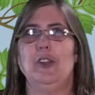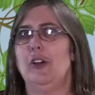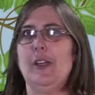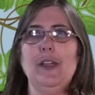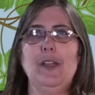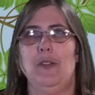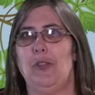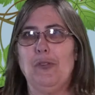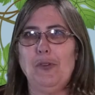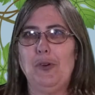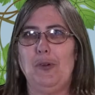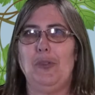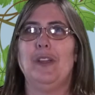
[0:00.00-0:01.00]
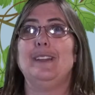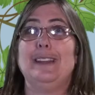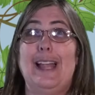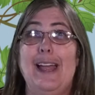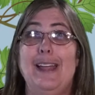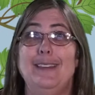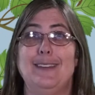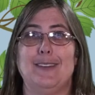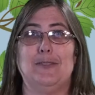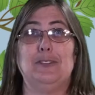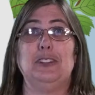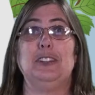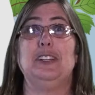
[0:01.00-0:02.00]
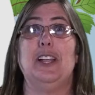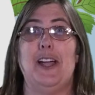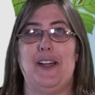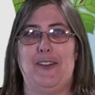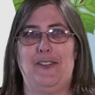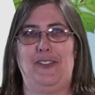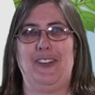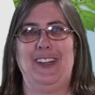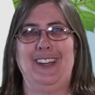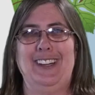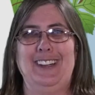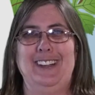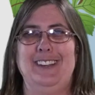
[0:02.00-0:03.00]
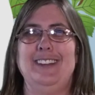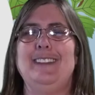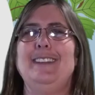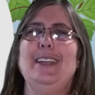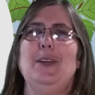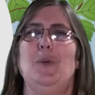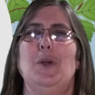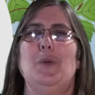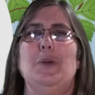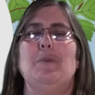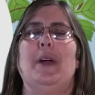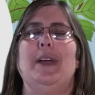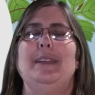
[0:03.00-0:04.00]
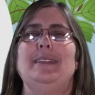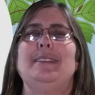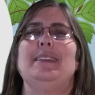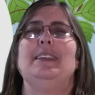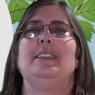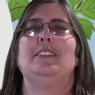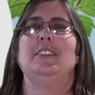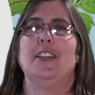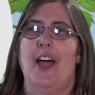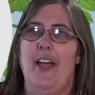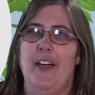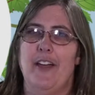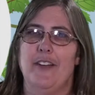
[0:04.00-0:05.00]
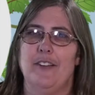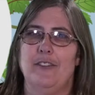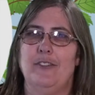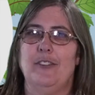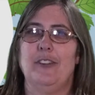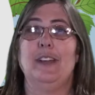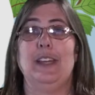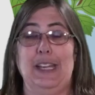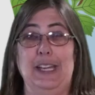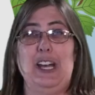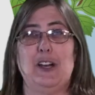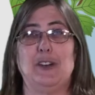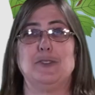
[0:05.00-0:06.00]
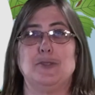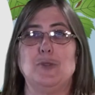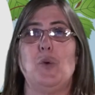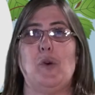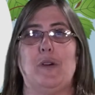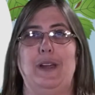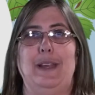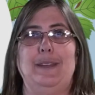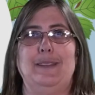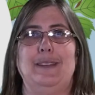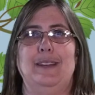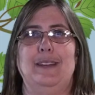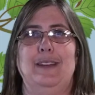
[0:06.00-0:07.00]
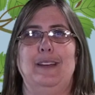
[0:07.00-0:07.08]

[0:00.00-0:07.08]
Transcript: looking through the lens of love to see where we might see love in our stories.